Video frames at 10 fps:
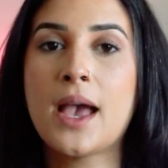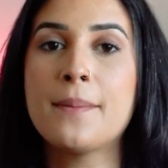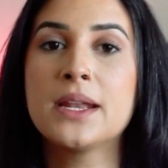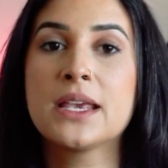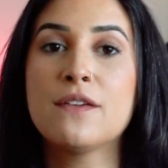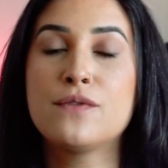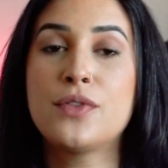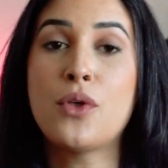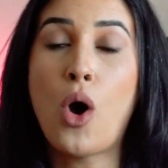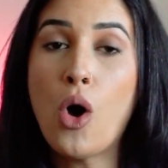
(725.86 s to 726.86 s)
I'm gonna
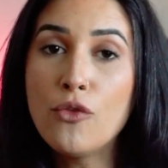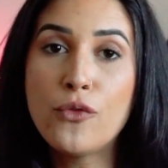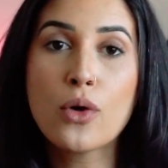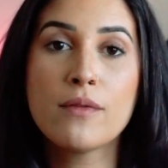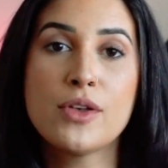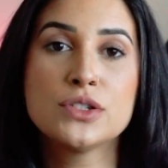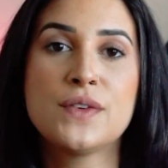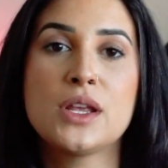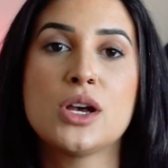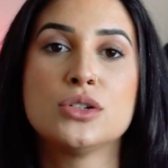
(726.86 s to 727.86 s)
give all 4 of those
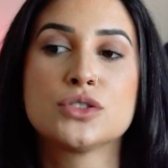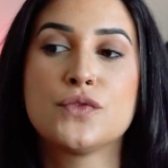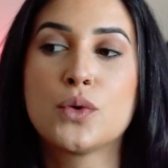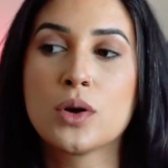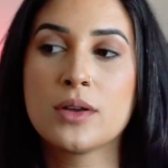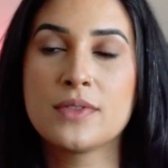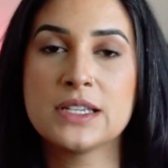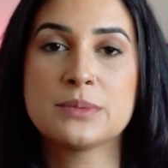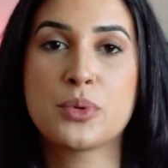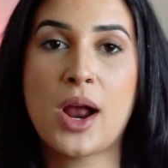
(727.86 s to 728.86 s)
videos for
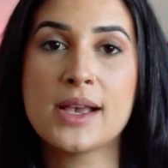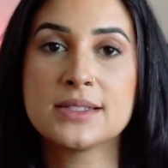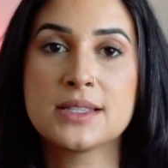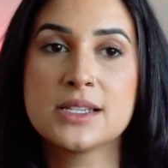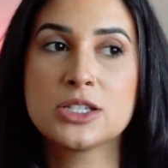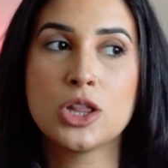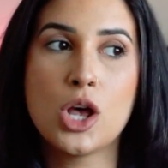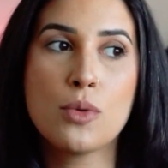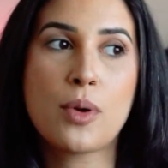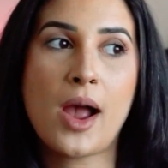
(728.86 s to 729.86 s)
this price, this
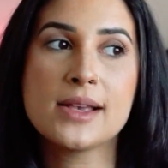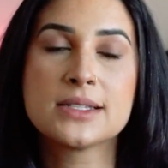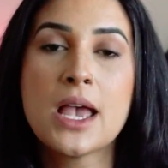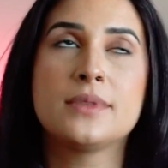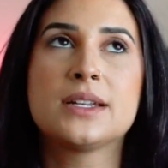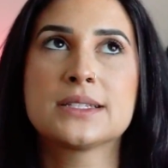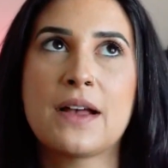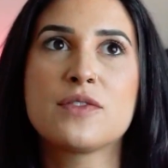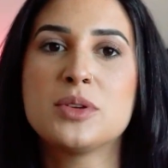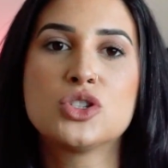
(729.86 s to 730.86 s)
low price. It doesn't
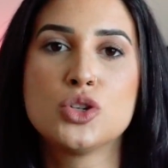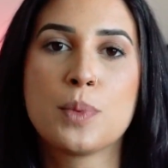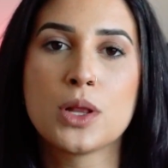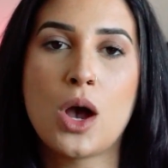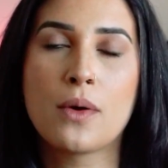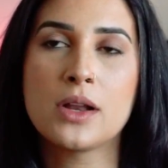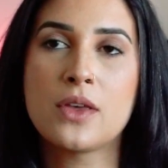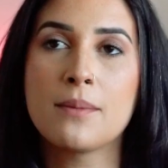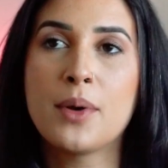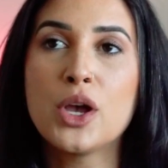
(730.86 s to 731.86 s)
have to be super low or
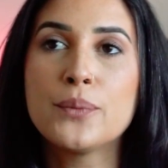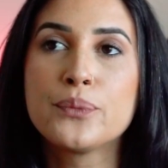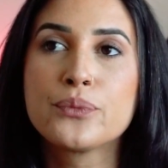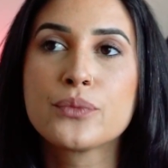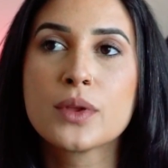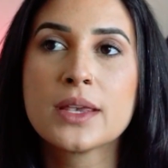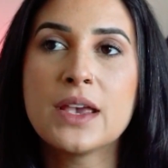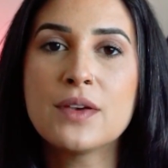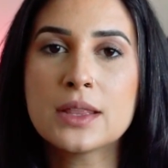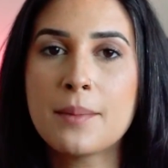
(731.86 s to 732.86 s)
anything, but
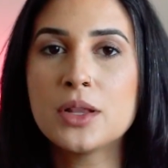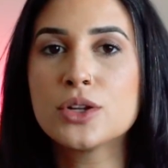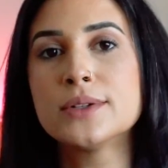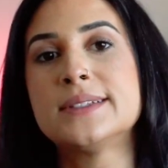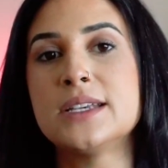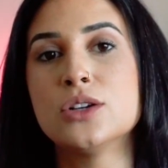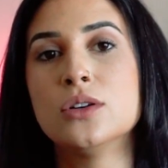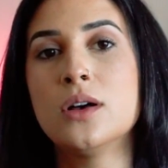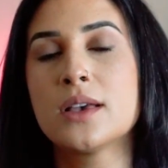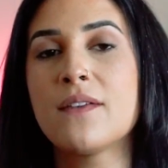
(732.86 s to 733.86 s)
giving them a little
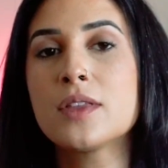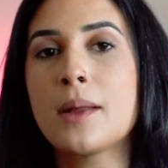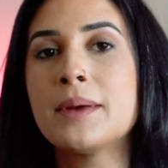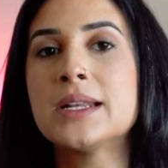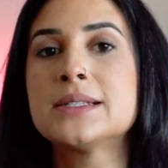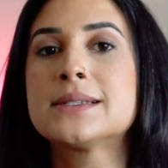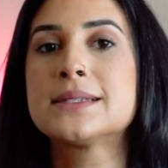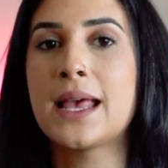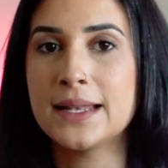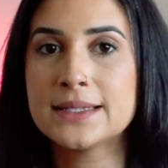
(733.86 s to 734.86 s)
deal, giving them an
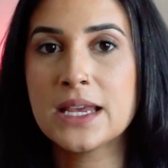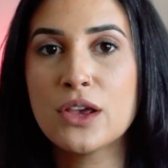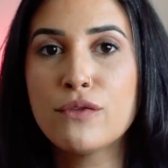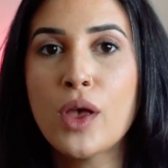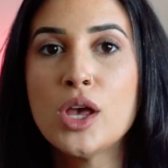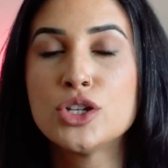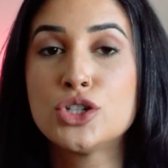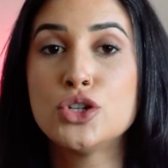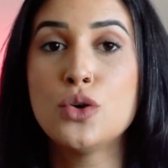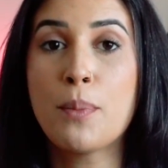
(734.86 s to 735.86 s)
incentive
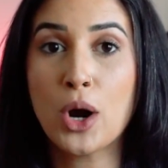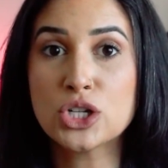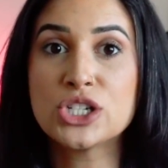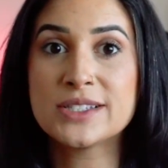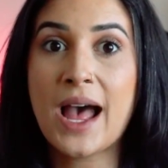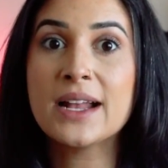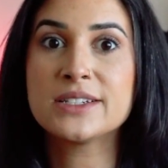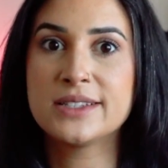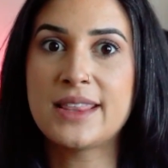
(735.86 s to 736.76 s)
to purchase that